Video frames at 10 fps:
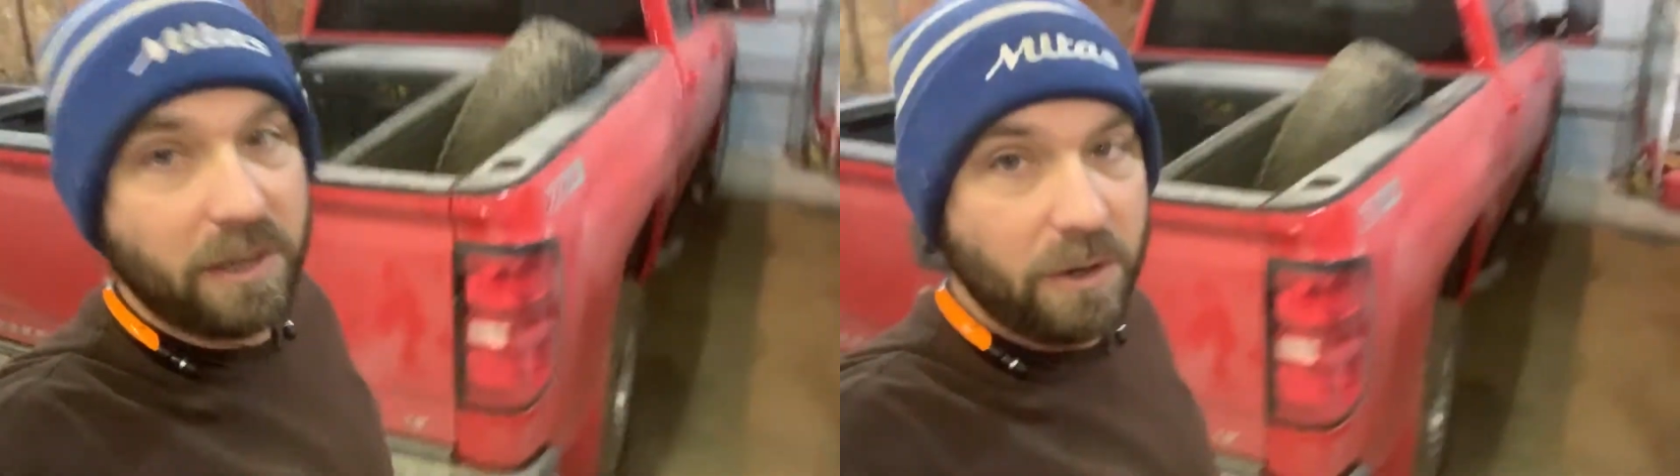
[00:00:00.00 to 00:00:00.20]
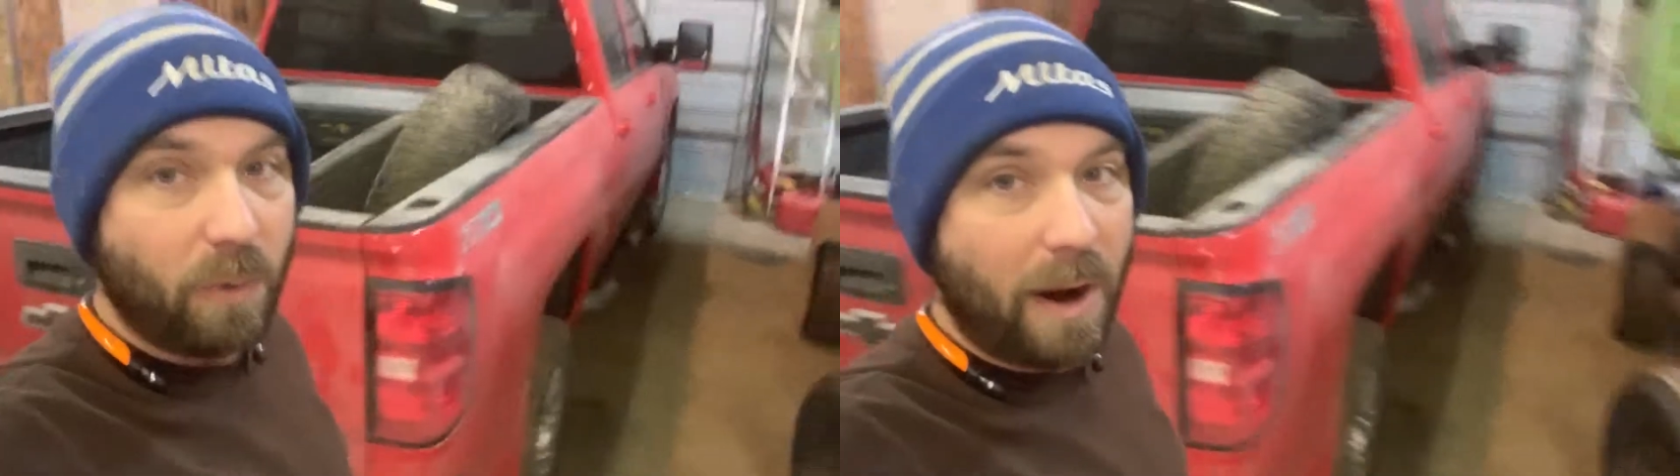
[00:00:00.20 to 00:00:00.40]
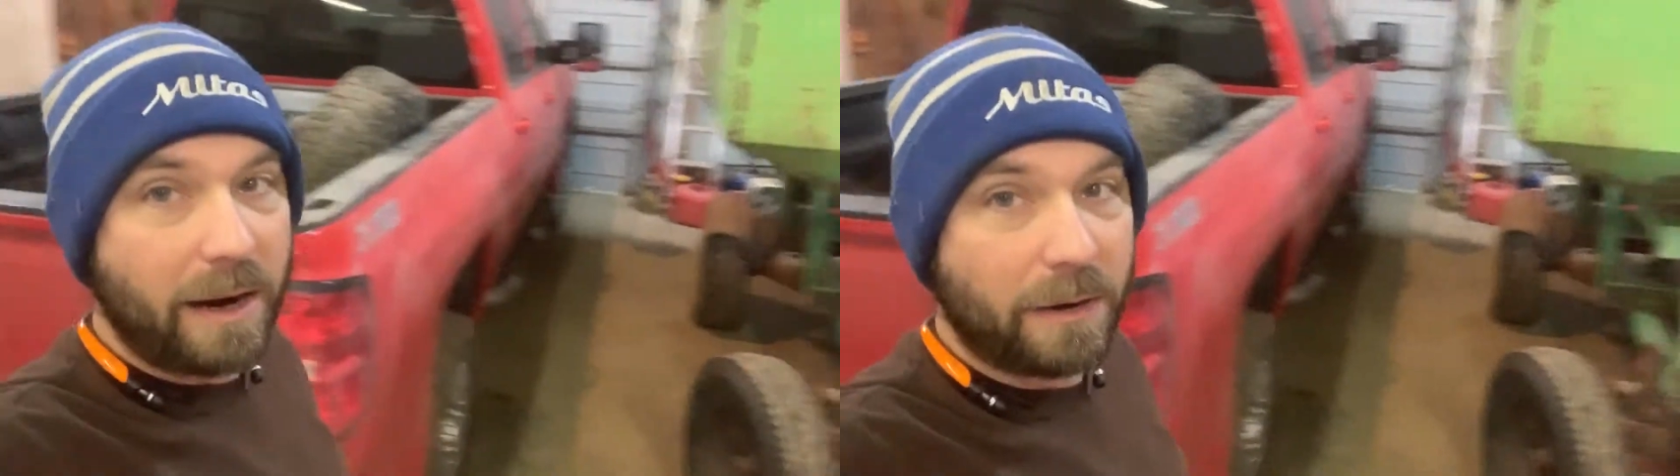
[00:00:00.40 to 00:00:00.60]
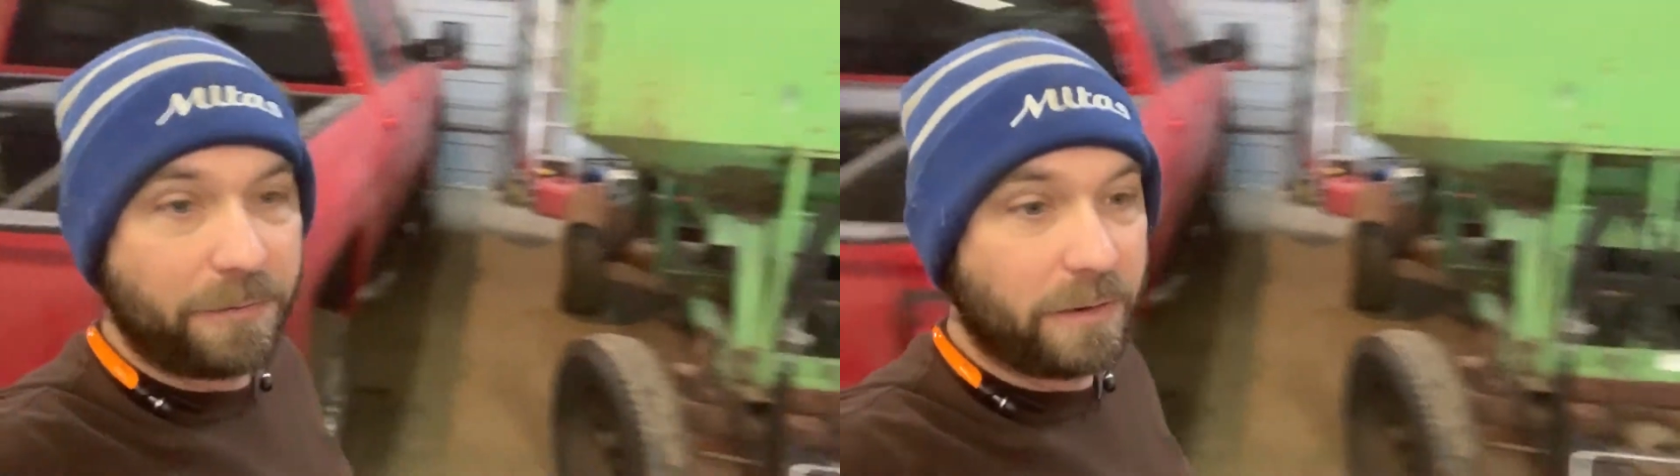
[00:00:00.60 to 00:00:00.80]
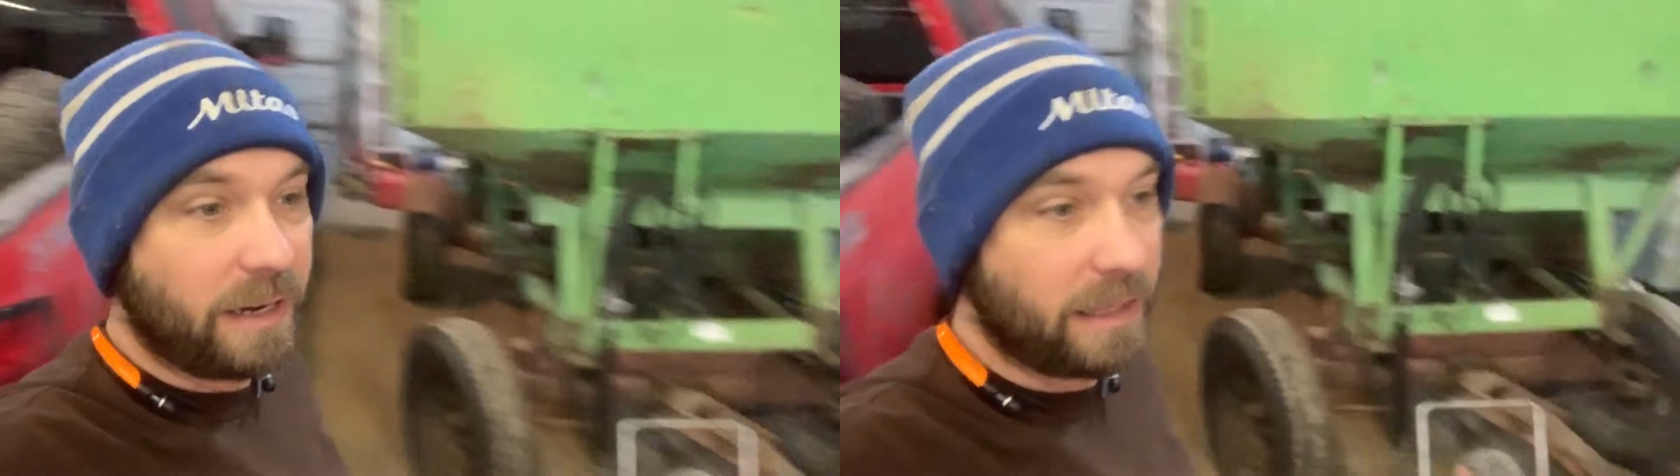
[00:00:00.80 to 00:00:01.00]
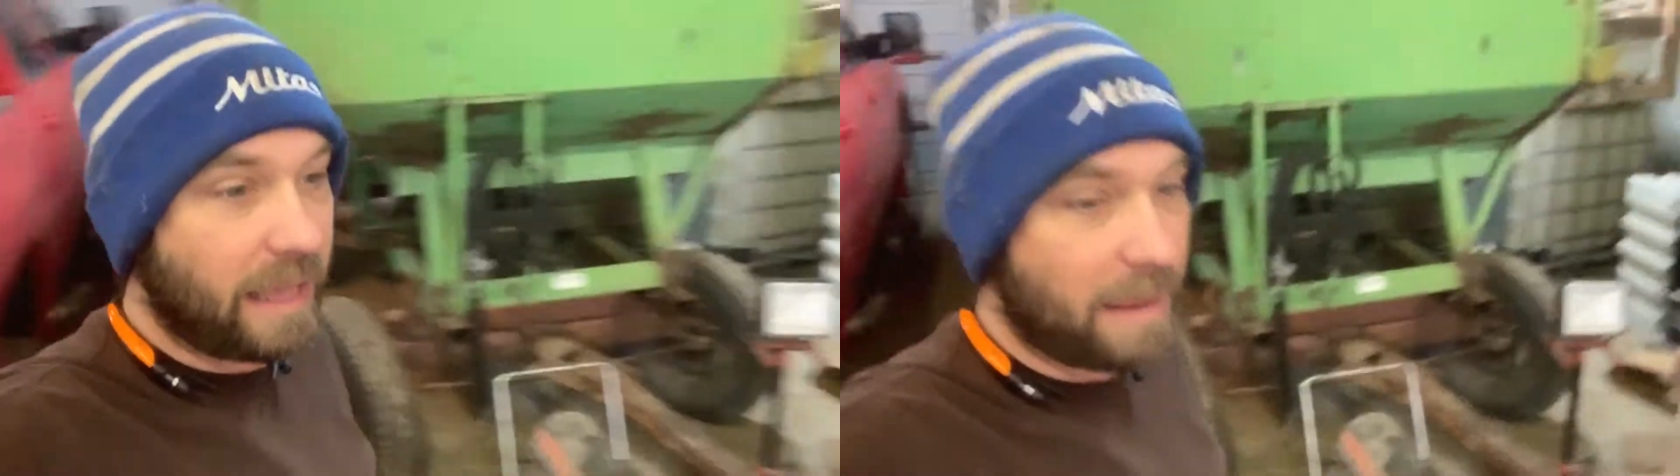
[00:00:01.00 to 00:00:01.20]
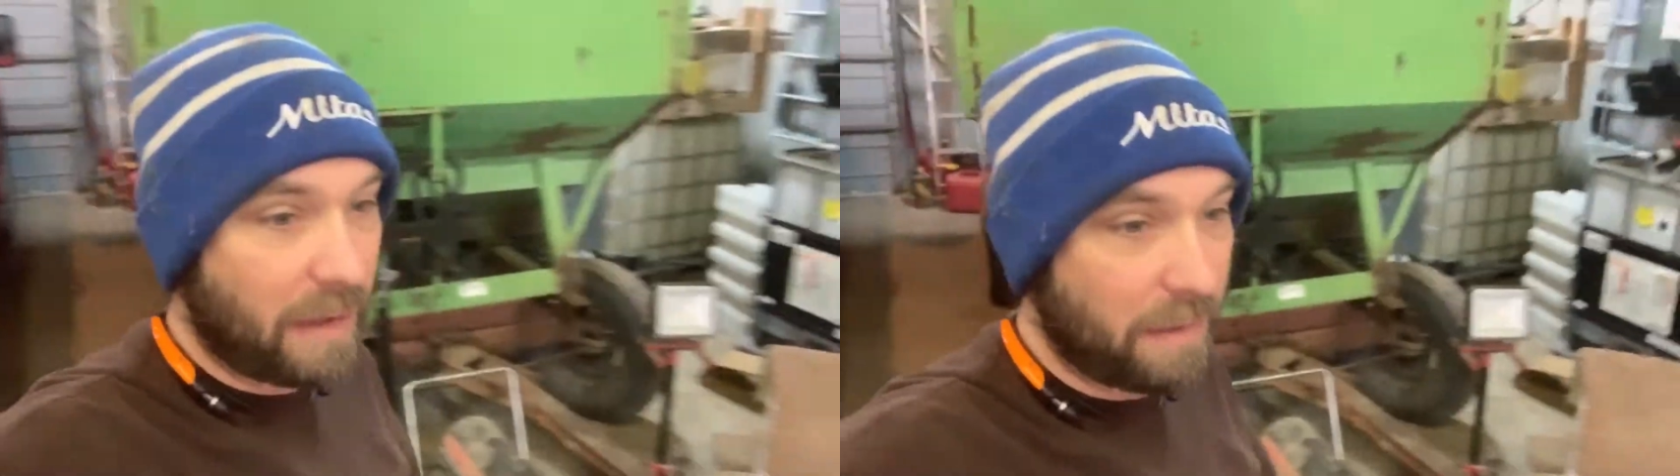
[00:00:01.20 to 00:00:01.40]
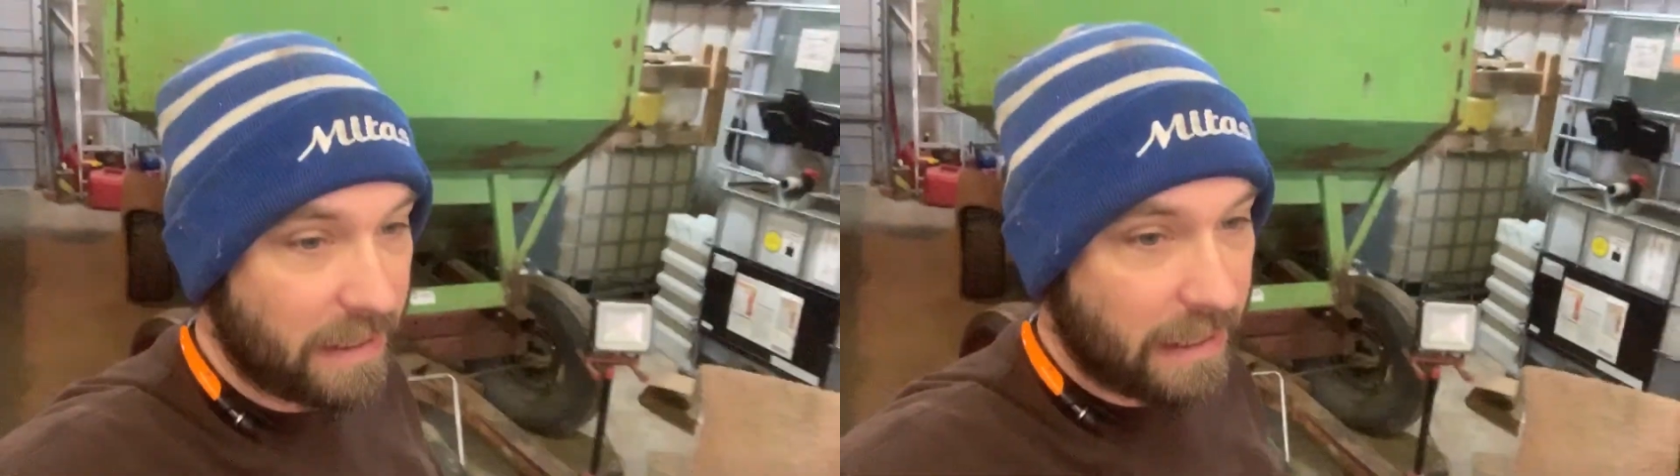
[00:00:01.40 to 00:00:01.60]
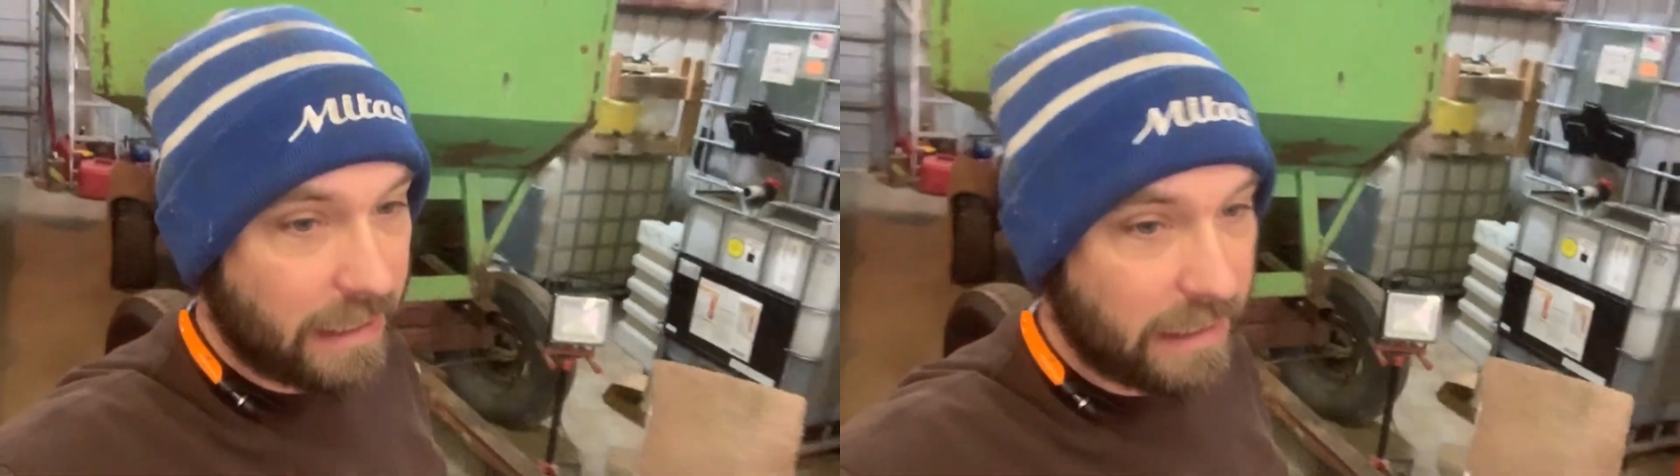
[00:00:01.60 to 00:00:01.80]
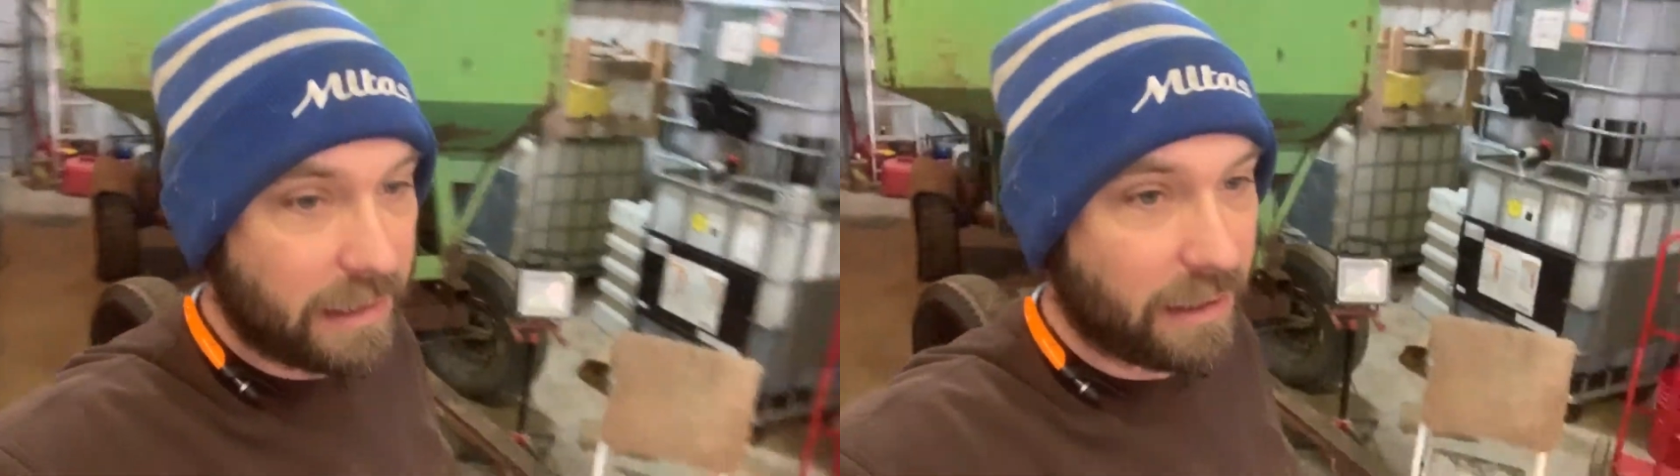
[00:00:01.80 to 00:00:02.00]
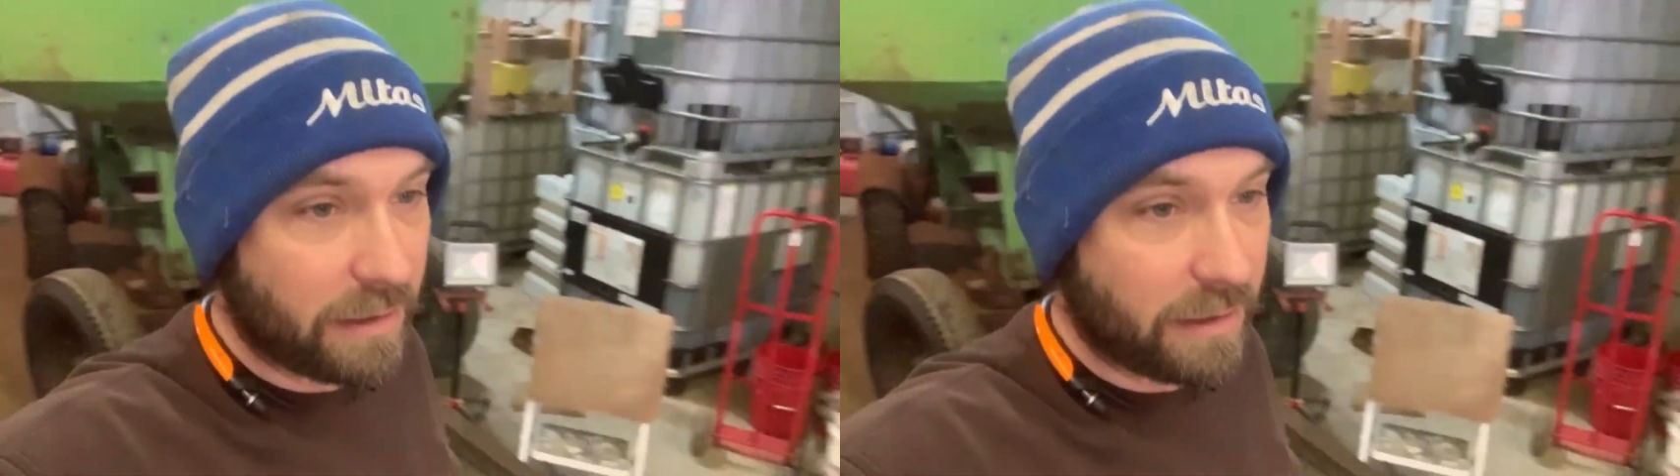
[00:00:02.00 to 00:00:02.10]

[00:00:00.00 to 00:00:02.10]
new wire for it. That might be the easier